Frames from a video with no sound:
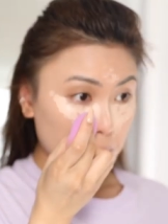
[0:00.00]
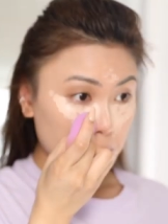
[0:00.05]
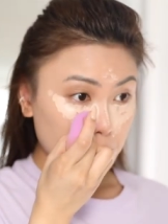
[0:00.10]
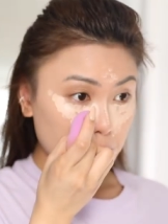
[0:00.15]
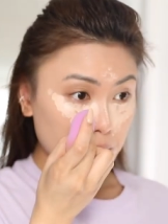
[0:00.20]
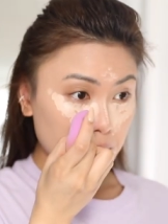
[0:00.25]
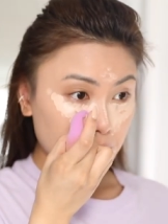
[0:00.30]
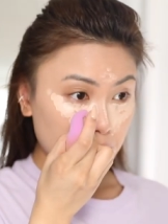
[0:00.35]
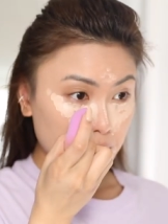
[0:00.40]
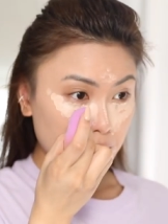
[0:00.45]

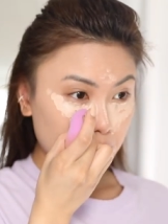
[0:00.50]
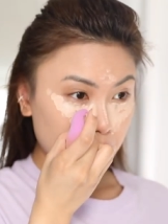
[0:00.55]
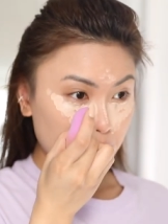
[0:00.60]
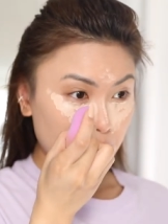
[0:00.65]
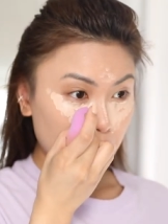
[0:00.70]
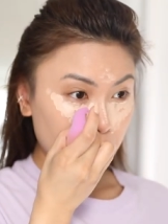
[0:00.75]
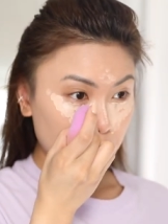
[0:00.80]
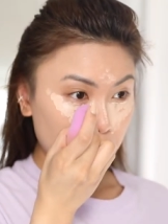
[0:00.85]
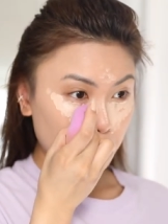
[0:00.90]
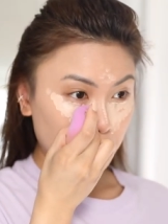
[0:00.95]
I'm just going to
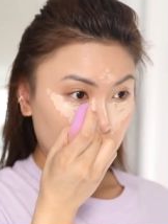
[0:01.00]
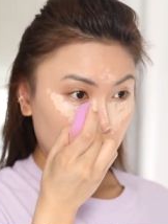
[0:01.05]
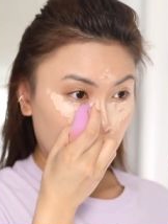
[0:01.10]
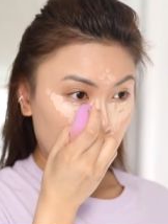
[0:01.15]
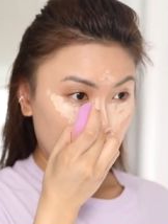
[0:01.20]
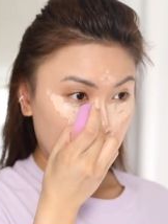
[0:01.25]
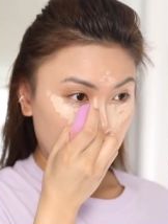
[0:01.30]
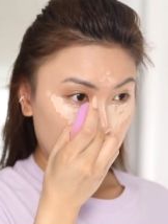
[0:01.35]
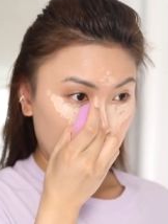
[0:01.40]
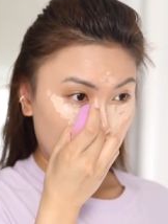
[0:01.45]
start to
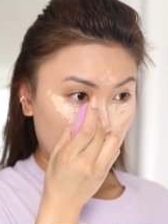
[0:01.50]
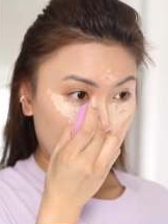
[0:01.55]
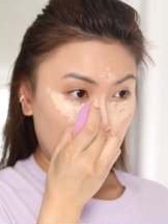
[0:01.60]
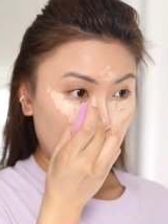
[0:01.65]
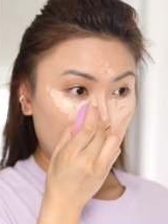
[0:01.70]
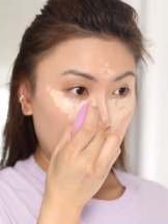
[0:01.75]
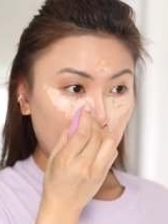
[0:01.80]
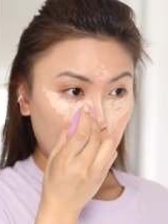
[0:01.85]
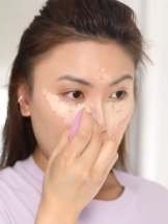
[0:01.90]
blend that.